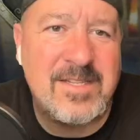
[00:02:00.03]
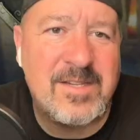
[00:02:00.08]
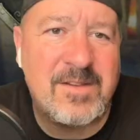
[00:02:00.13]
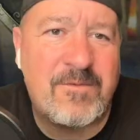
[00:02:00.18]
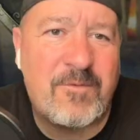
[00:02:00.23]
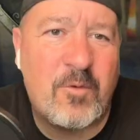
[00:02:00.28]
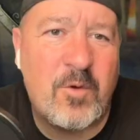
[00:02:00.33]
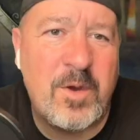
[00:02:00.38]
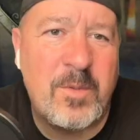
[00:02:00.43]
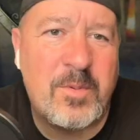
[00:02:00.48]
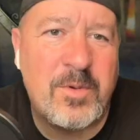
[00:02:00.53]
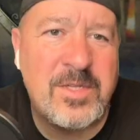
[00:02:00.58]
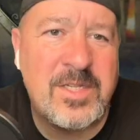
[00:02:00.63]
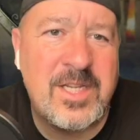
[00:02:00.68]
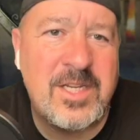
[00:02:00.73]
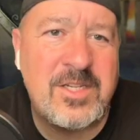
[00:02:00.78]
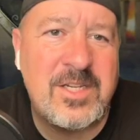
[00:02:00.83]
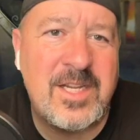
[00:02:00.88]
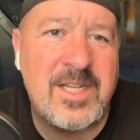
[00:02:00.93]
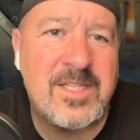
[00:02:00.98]
a
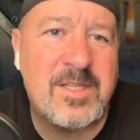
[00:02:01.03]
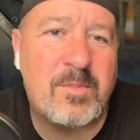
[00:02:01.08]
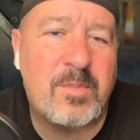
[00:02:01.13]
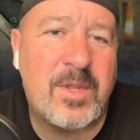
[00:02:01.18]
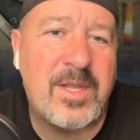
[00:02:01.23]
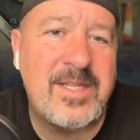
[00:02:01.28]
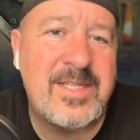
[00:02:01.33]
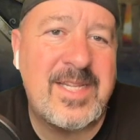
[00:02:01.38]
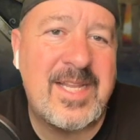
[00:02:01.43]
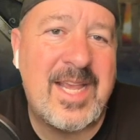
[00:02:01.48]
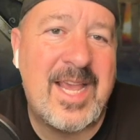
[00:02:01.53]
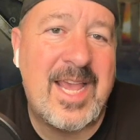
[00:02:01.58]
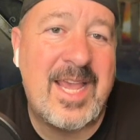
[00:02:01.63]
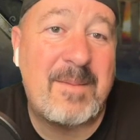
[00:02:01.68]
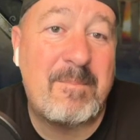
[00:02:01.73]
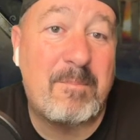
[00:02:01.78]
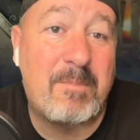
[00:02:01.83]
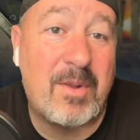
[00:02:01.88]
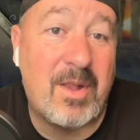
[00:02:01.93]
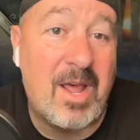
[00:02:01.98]
40% chance of placing a
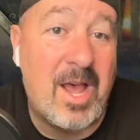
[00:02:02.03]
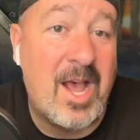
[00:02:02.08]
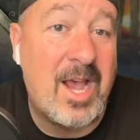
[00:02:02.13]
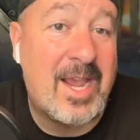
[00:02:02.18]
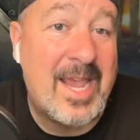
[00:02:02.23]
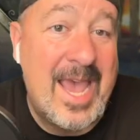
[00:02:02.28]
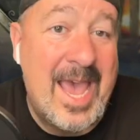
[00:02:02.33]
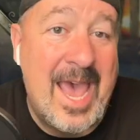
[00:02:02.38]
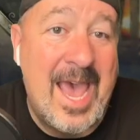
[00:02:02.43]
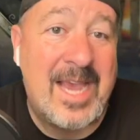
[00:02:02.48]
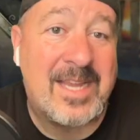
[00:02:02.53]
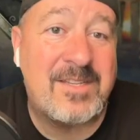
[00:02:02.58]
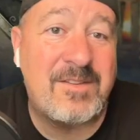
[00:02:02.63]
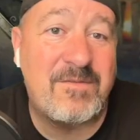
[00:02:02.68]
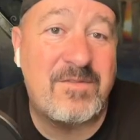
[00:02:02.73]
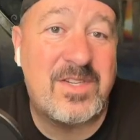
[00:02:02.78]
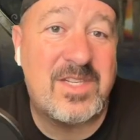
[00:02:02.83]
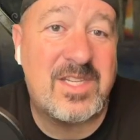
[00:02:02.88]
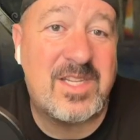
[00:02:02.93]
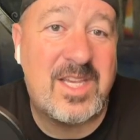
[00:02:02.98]
block
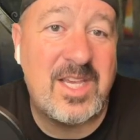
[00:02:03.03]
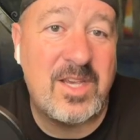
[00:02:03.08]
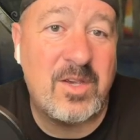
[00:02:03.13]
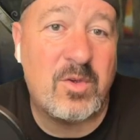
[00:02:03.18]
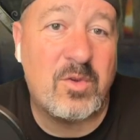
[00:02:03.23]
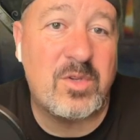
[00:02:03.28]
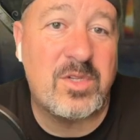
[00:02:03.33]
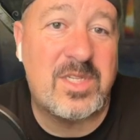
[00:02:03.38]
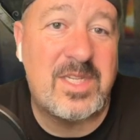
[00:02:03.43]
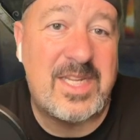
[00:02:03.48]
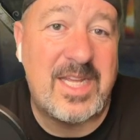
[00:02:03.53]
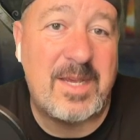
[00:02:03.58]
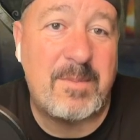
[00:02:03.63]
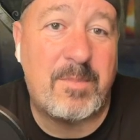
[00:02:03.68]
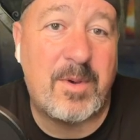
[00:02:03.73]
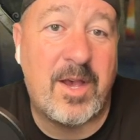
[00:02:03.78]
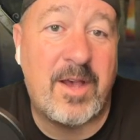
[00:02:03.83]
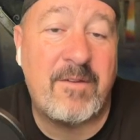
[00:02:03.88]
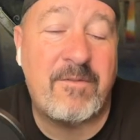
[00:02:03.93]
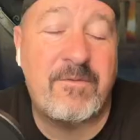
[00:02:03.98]
active skills
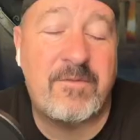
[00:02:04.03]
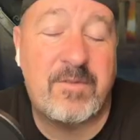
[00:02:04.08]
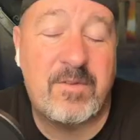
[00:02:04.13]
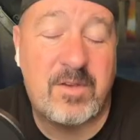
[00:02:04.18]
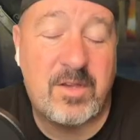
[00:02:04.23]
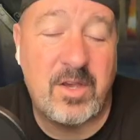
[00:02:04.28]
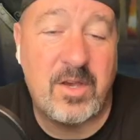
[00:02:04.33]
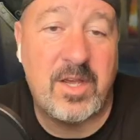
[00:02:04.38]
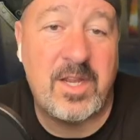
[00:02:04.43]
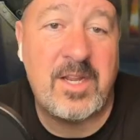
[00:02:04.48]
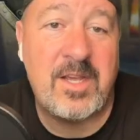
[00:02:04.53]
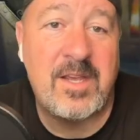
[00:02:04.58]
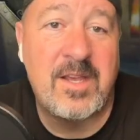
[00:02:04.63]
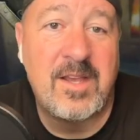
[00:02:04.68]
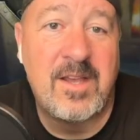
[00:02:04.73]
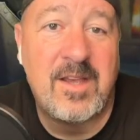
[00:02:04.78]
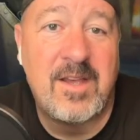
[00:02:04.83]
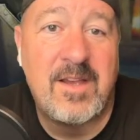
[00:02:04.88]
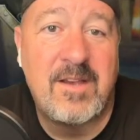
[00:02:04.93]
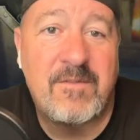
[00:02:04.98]
debuff. Good.
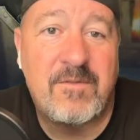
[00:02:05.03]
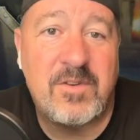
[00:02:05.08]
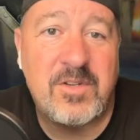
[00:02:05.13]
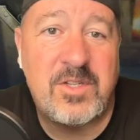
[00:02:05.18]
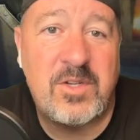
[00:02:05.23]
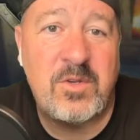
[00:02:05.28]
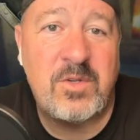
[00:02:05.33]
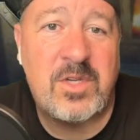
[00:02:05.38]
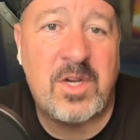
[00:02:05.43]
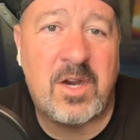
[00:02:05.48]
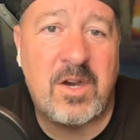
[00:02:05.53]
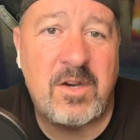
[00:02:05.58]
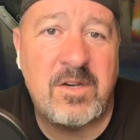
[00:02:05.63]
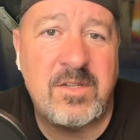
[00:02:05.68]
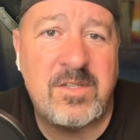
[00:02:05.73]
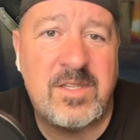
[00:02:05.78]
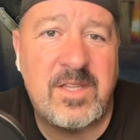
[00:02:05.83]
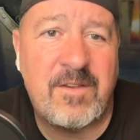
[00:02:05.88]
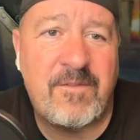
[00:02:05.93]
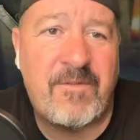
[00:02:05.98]
For 2
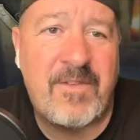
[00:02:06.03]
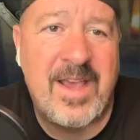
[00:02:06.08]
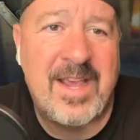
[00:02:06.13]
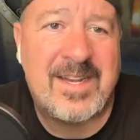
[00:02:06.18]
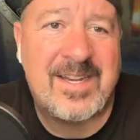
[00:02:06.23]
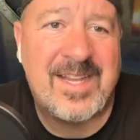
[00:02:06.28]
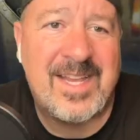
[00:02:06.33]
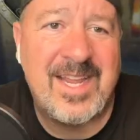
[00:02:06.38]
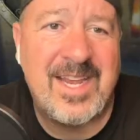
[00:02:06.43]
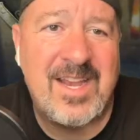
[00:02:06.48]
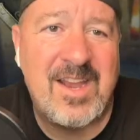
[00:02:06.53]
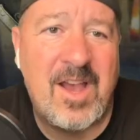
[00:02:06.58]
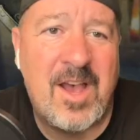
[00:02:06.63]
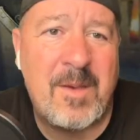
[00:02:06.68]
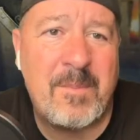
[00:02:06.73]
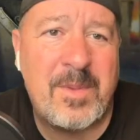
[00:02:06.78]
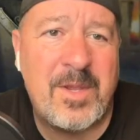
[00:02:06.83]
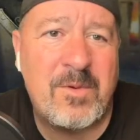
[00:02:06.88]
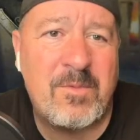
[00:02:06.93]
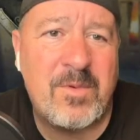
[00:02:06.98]
turns, the effect
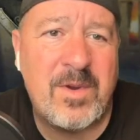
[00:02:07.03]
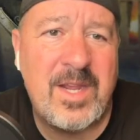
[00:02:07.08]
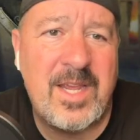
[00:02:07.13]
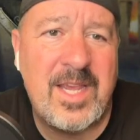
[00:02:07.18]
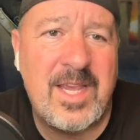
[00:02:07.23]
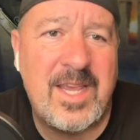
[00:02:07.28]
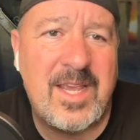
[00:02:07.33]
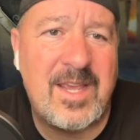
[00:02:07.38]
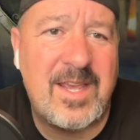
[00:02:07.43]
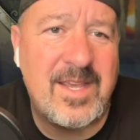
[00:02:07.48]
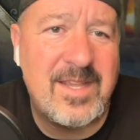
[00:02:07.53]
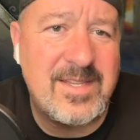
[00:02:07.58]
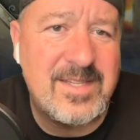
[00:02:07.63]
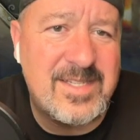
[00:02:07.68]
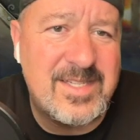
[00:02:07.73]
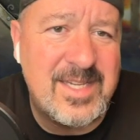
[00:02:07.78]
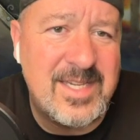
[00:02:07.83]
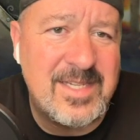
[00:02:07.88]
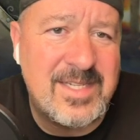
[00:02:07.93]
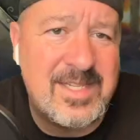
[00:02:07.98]
cannot be
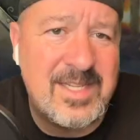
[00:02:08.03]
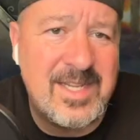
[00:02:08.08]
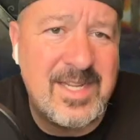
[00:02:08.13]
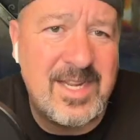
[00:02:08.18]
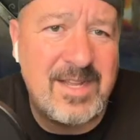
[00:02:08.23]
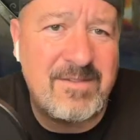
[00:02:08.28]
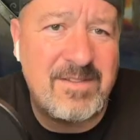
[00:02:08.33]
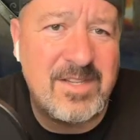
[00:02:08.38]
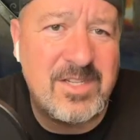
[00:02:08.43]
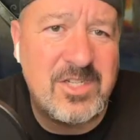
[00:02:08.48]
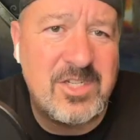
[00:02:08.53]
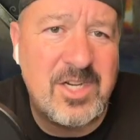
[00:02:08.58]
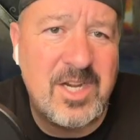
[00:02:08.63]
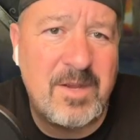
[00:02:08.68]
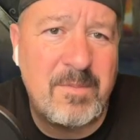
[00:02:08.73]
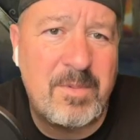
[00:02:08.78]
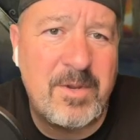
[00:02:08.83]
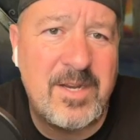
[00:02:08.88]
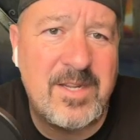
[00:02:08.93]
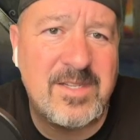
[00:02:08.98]
resisted if this
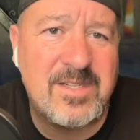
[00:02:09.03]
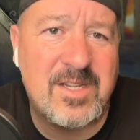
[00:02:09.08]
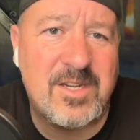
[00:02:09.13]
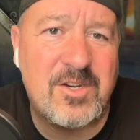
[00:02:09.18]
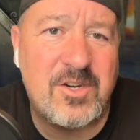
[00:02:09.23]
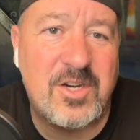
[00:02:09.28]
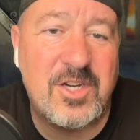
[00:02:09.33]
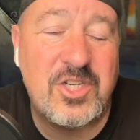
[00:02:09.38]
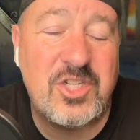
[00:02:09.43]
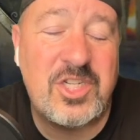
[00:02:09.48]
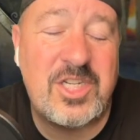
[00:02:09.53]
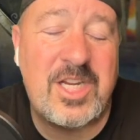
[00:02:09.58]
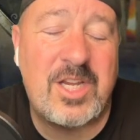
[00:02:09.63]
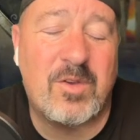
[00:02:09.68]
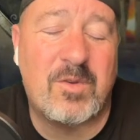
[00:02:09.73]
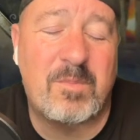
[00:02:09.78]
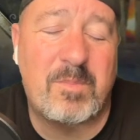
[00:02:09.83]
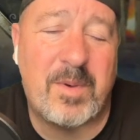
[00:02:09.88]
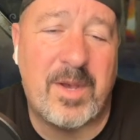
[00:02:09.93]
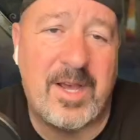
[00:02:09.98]
champion is under a
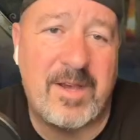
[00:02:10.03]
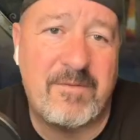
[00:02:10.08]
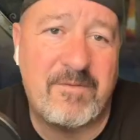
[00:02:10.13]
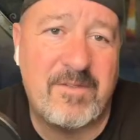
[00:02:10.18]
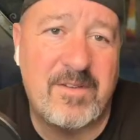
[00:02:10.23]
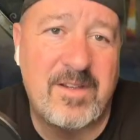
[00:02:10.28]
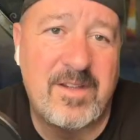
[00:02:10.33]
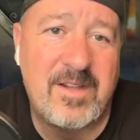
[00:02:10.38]
shield buff.